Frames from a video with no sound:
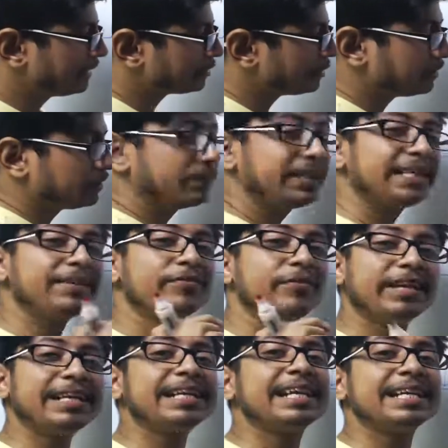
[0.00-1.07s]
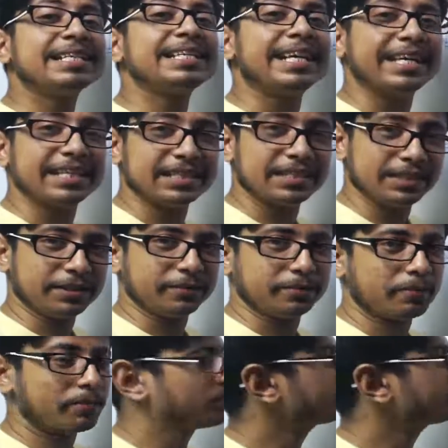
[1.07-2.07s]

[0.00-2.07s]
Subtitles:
So they need very less energy.